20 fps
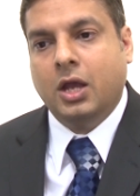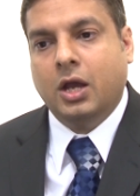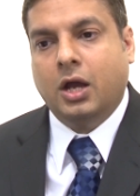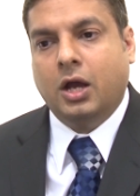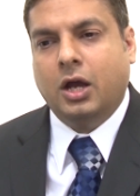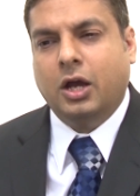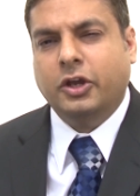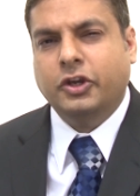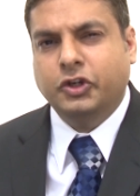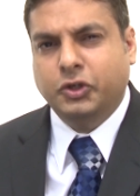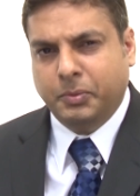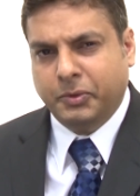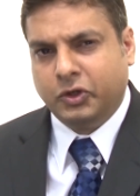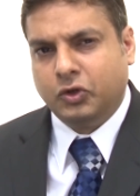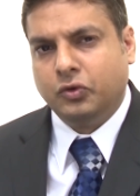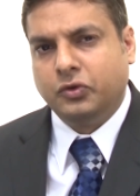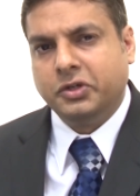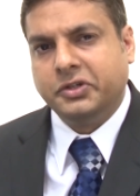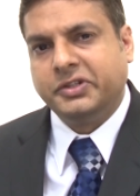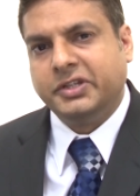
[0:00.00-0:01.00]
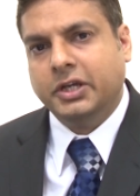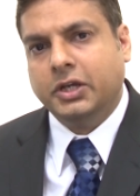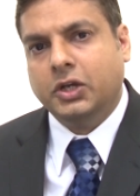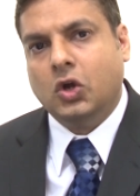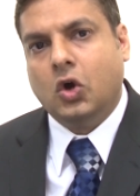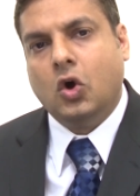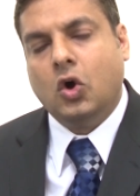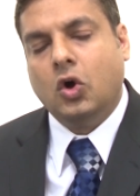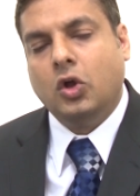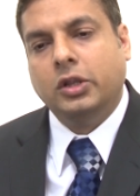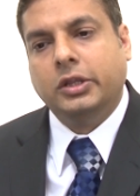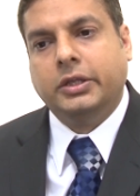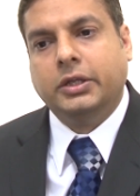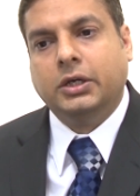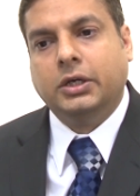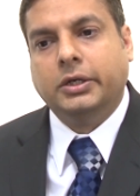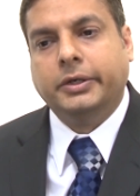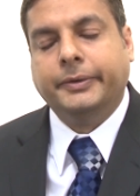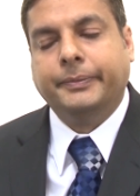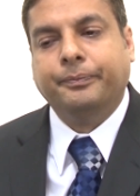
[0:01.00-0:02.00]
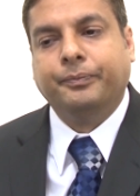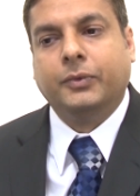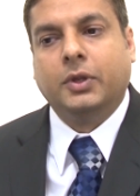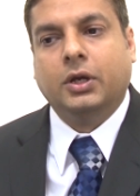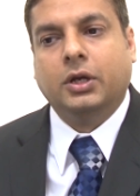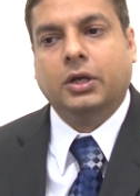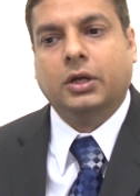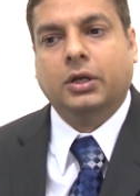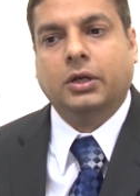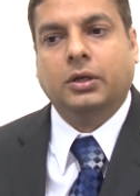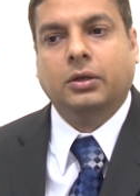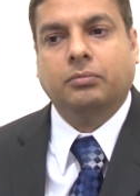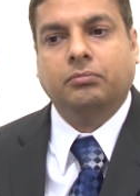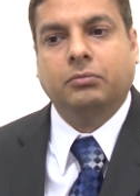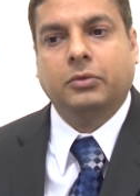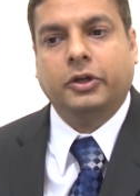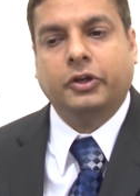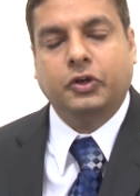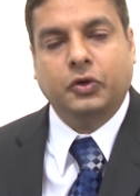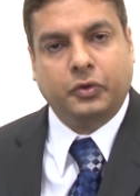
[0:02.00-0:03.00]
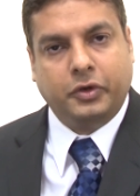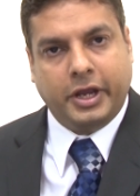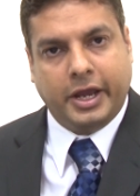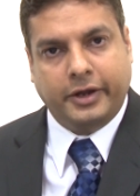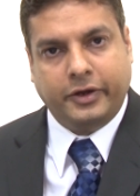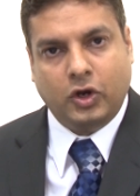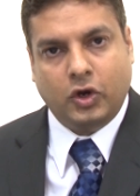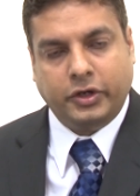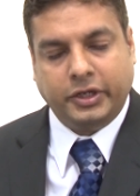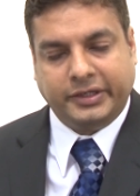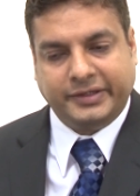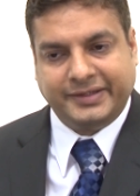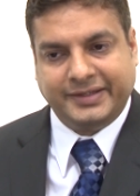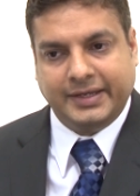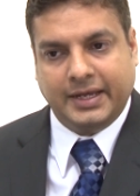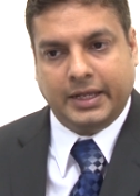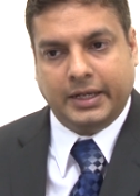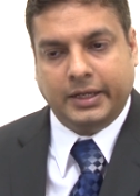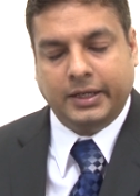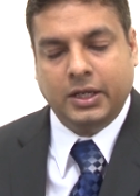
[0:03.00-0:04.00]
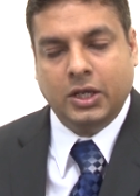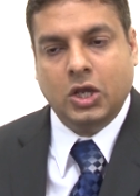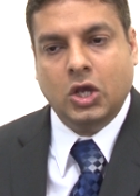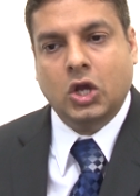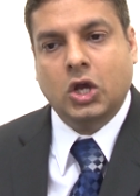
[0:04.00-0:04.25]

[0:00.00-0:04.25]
Uh, ubiquitous in all the uh, eukaryotic cell,